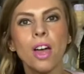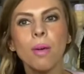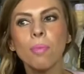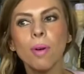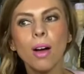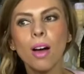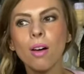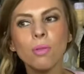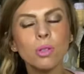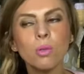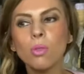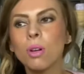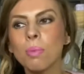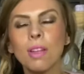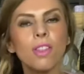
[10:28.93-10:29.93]
But I was
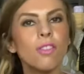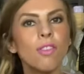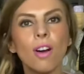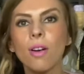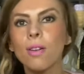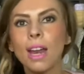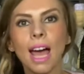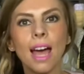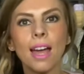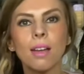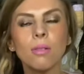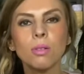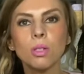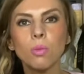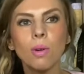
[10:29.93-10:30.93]
all a bit thrown
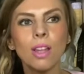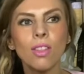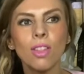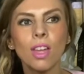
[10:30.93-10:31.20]
out with